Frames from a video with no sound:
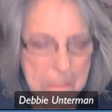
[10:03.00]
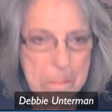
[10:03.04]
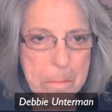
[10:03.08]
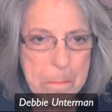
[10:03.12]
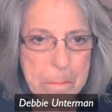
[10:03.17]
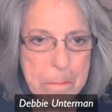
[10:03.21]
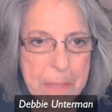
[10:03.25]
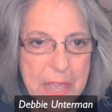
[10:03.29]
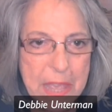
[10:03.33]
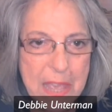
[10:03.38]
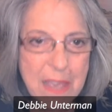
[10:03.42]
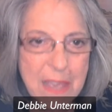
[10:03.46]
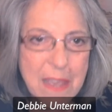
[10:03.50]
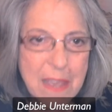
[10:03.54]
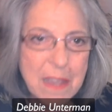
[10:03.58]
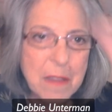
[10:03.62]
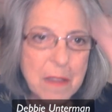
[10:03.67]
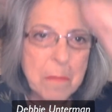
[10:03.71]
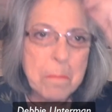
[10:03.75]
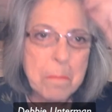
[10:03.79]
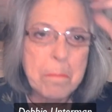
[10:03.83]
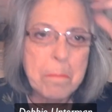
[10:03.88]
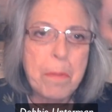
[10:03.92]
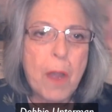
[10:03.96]
a
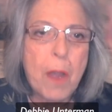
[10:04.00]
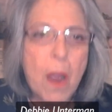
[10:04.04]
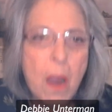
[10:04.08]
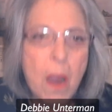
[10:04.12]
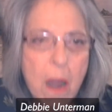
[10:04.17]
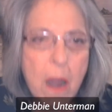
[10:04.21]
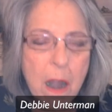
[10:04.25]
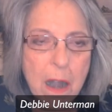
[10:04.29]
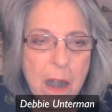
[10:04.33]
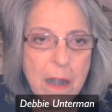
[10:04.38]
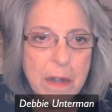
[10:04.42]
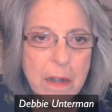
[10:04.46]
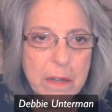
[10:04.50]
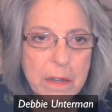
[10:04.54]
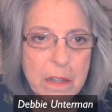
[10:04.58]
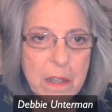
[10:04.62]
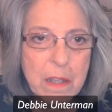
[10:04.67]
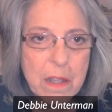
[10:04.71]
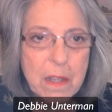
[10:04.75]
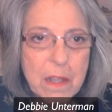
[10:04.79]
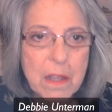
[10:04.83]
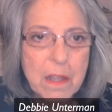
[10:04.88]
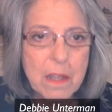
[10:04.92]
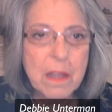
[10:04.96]
big part
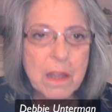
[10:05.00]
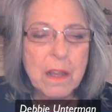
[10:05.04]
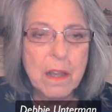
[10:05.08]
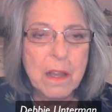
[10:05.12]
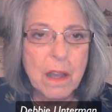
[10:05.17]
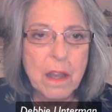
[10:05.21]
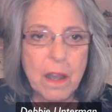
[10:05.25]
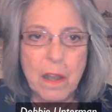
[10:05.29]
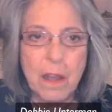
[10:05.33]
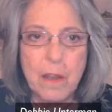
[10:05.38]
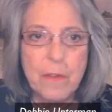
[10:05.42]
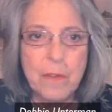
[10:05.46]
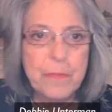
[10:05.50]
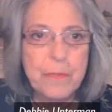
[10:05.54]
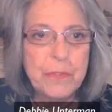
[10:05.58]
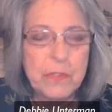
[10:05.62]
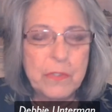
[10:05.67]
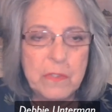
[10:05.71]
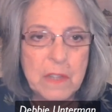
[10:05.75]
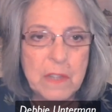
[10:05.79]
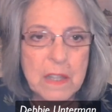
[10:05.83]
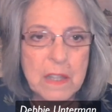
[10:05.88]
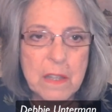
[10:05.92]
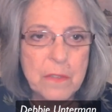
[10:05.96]
of
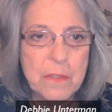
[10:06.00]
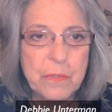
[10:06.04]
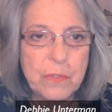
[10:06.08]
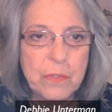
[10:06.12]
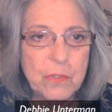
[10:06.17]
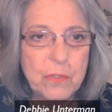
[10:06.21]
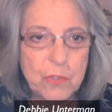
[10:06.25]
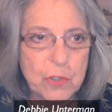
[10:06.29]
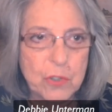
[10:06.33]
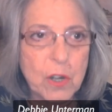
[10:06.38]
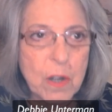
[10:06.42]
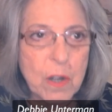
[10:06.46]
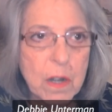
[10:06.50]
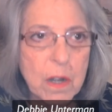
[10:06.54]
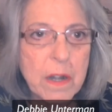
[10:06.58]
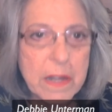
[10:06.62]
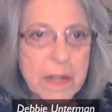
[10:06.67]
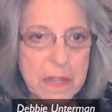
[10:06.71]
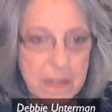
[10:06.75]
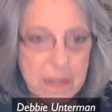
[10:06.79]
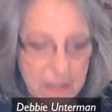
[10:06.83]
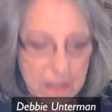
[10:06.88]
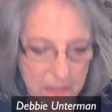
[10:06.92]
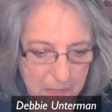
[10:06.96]
Steve's
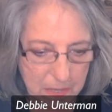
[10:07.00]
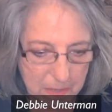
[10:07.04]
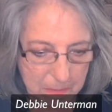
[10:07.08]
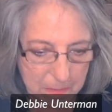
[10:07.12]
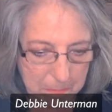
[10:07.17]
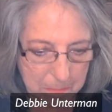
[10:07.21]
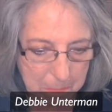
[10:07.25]
journey.